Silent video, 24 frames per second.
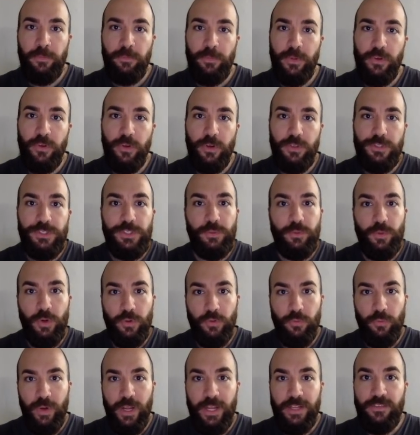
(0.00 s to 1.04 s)
but you also want
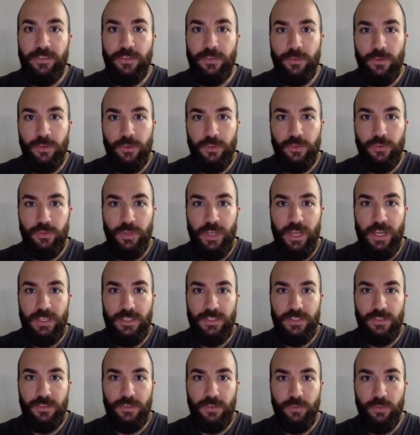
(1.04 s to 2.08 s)
red in order to
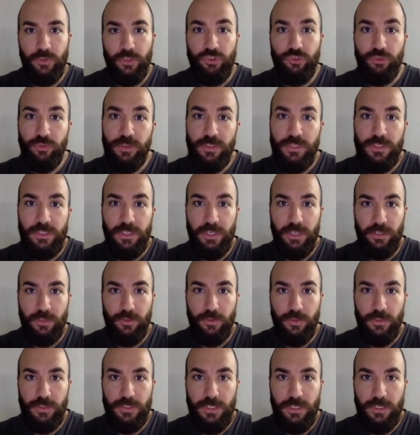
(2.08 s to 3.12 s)
cast rituals like
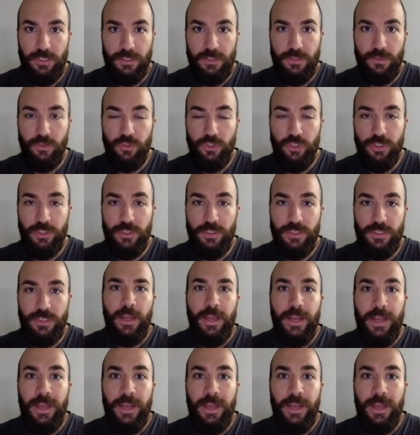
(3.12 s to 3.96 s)
Dockside Extortionist,